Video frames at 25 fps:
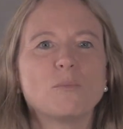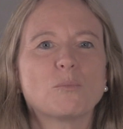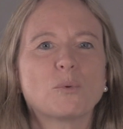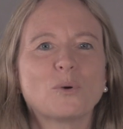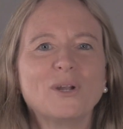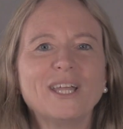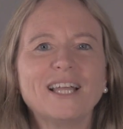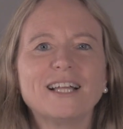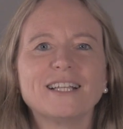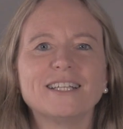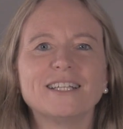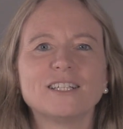
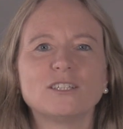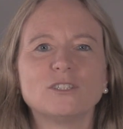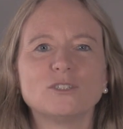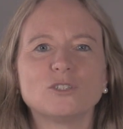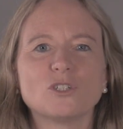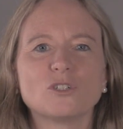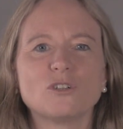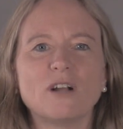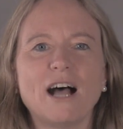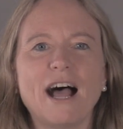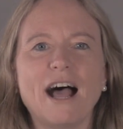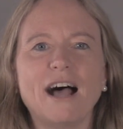
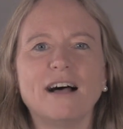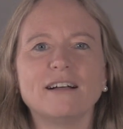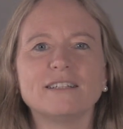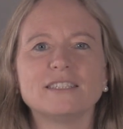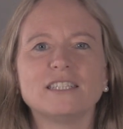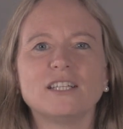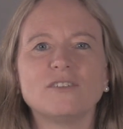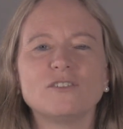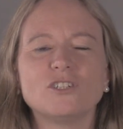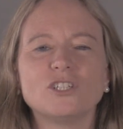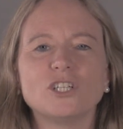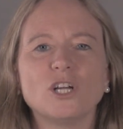Preclinical
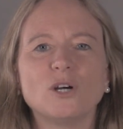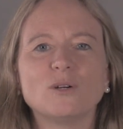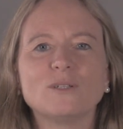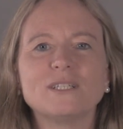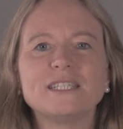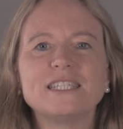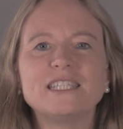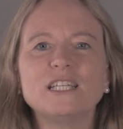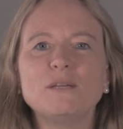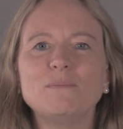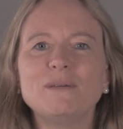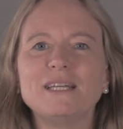trials have
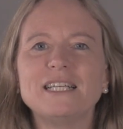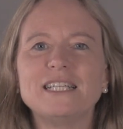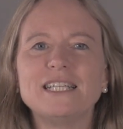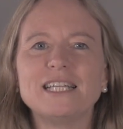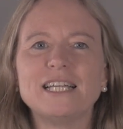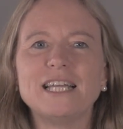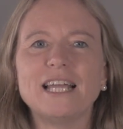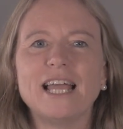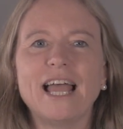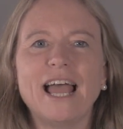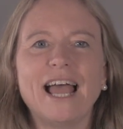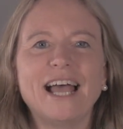shown
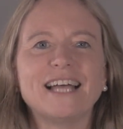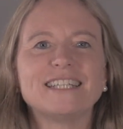CBD